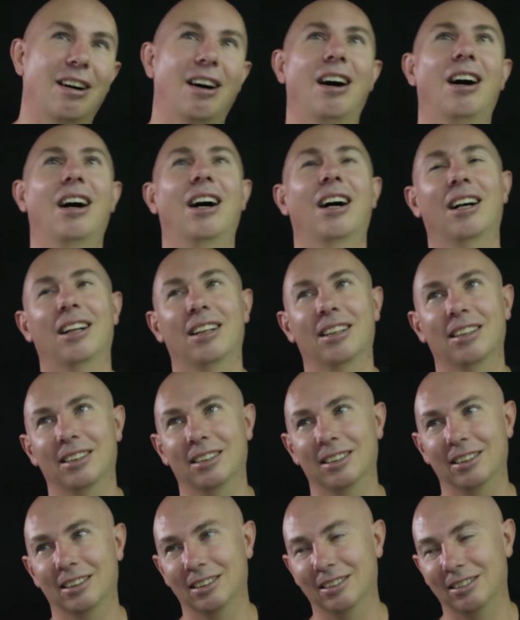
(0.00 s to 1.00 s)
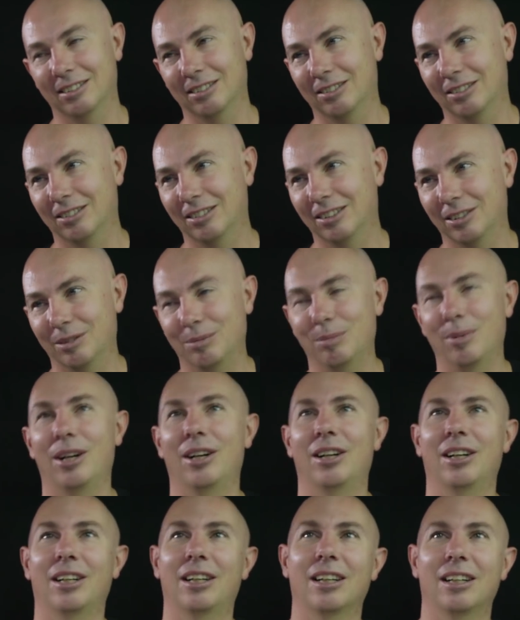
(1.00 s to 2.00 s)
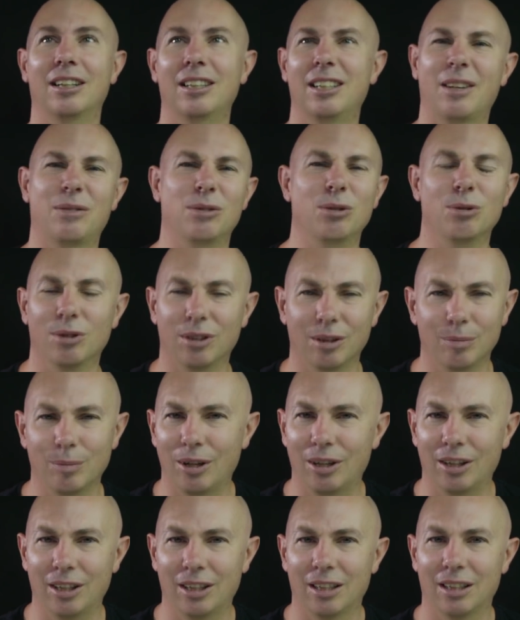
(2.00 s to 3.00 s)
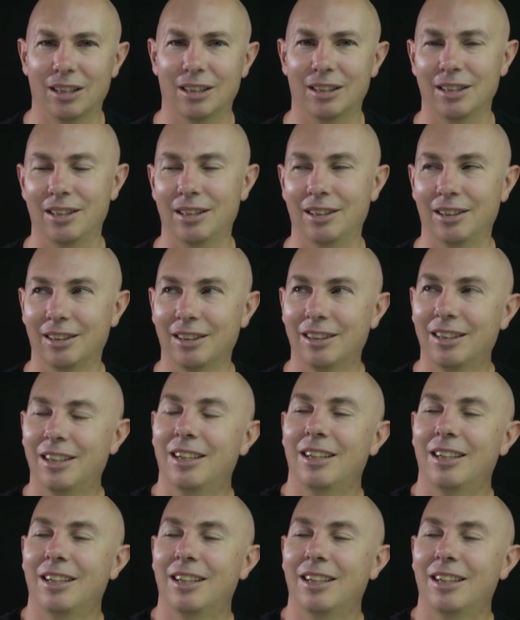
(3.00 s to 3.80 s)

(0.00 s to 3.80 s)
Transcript: Ireland or America. You have to do it in America, I think.